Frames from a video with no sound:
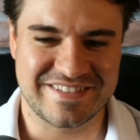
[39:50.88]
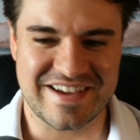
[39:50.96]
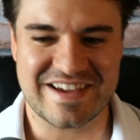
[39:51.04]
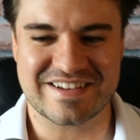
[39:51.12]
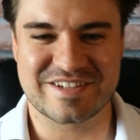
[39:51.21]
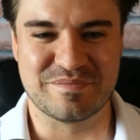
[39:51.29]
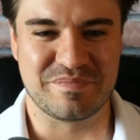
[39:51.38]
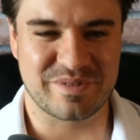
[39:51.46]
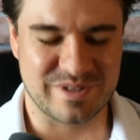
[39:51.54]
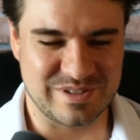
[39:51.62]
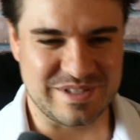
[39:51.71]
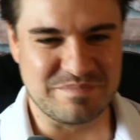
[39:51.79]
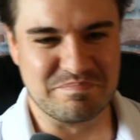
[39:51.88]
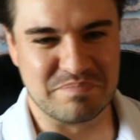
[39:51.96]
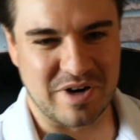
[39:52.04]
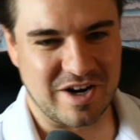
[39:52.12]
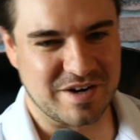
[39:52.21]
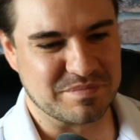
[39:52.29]
that completely
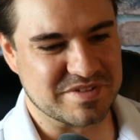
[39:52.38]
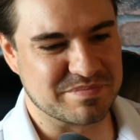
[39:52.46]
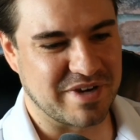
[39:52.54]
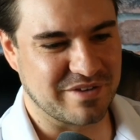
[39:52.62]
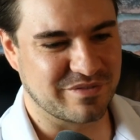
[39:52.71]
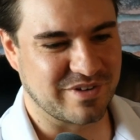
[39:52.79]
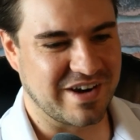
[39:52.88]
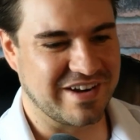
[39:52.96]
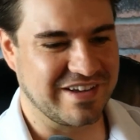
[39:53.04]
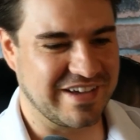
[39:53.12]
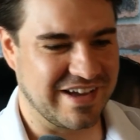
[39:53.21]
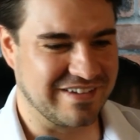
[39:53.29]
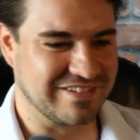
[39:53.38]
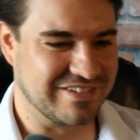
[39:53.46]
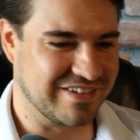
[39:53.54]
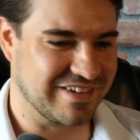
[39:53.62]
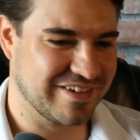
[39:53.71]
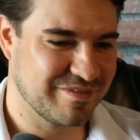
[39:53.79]
bombs my Friday
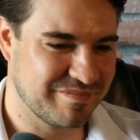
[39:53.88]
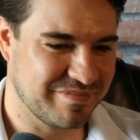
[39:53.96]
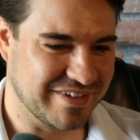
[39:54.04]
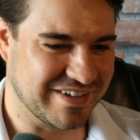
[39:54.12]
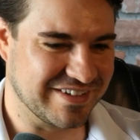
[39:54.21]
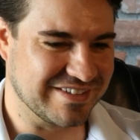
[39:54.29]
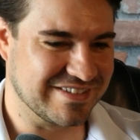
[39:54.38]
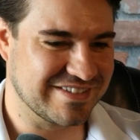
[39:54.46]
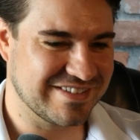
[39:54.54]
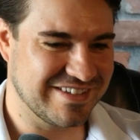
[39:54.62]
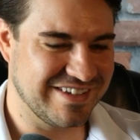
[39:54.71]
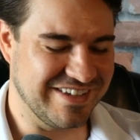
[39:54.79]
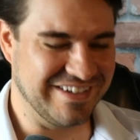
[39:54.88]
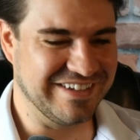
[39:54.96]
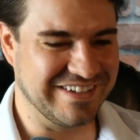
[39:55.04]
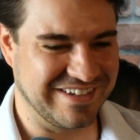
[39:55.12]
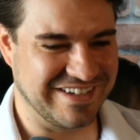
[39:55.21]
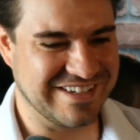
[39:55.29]
calendar. because
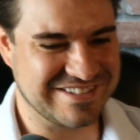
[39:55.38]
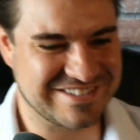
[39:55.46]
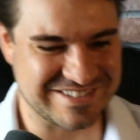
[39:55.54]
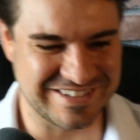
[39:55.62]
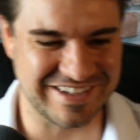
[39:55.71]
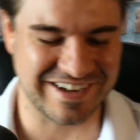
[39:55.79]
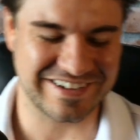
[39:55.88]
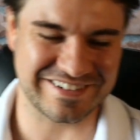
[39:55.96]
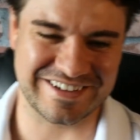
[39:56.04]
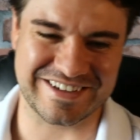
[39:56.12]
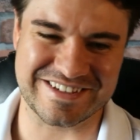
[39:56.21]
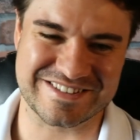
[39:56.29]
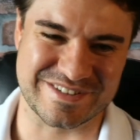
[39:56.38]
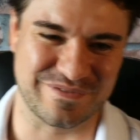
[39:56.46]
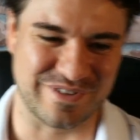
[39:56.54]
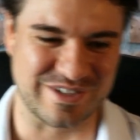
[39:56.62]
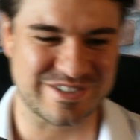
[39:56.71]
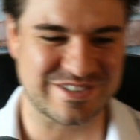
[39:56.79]
it's not like it's the
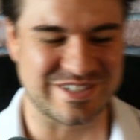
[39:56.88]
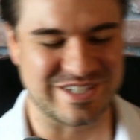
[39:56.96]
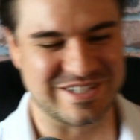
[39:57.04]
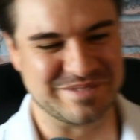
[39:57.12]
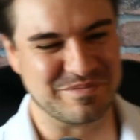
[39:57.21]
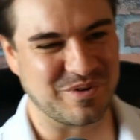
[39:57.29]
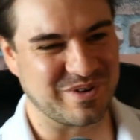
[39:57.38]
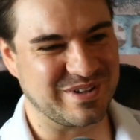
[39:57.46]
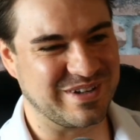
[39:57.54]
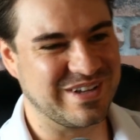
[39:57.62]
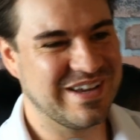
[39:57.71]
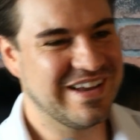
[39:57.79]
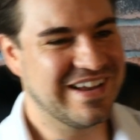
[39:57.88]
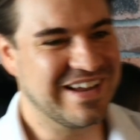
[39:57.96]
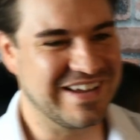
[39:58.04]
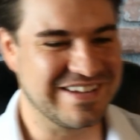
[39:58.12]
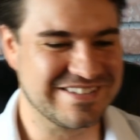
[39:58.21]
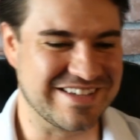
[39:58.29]
first thing in the morning.
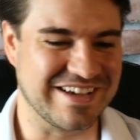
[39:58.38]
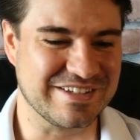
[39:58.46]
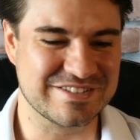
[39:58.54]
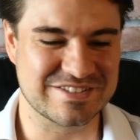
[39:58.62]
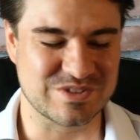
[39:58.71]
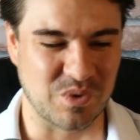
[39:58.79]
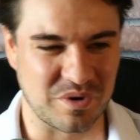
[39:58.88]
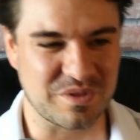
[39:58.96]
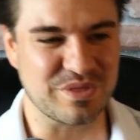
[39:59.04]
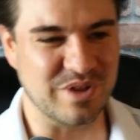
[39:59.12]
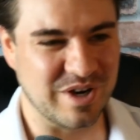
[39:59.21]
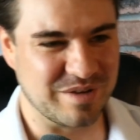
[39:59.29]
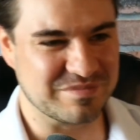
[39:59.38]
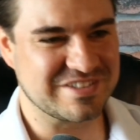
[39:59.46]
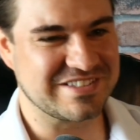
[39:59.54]
It is a sore thumb